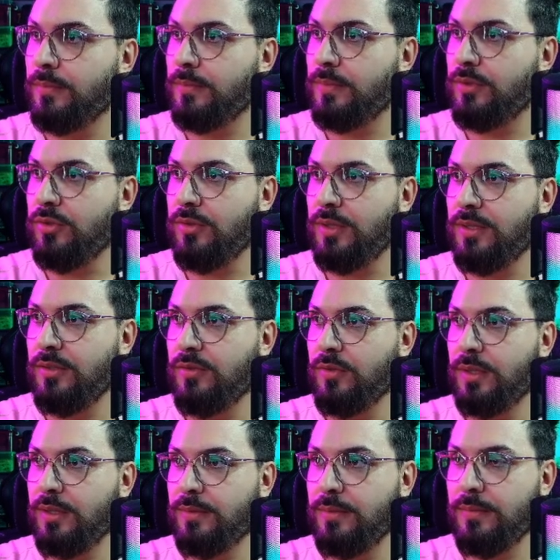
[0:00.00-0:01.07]
Strange,
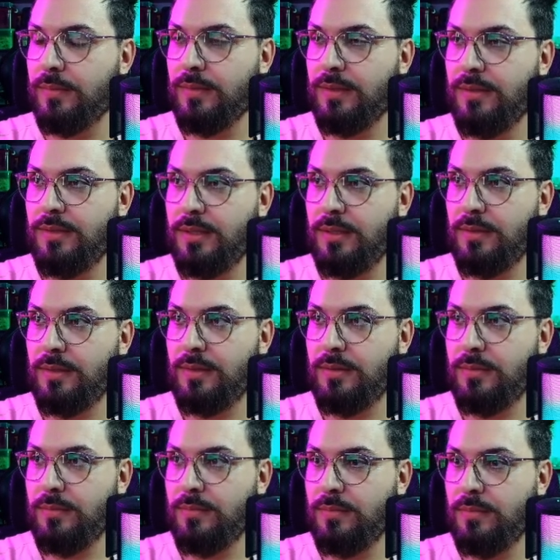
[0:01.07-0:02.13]
right? It's nothing,
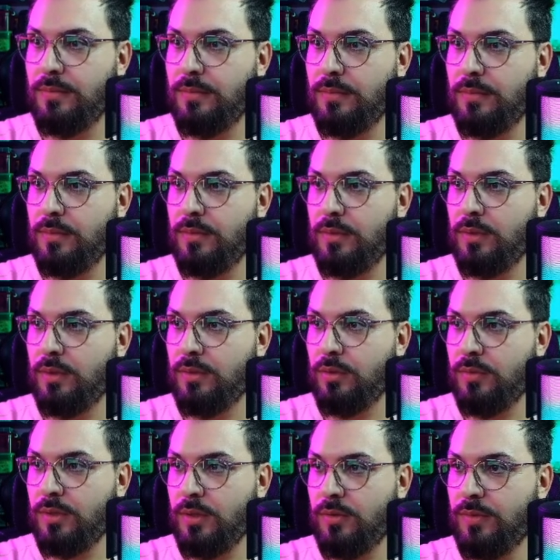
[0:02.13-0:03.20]
although
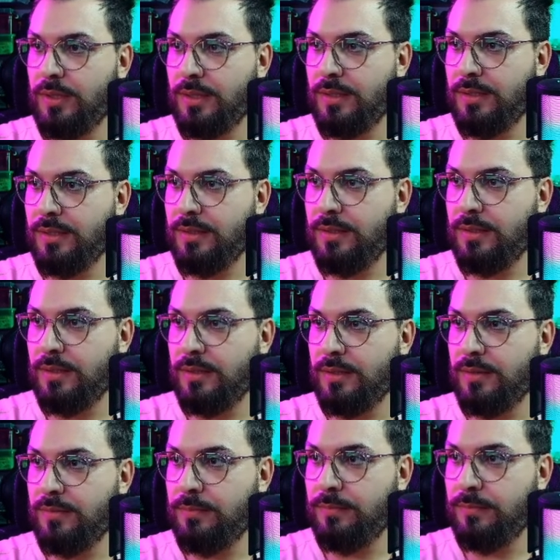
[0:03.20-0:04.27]
it already did it here.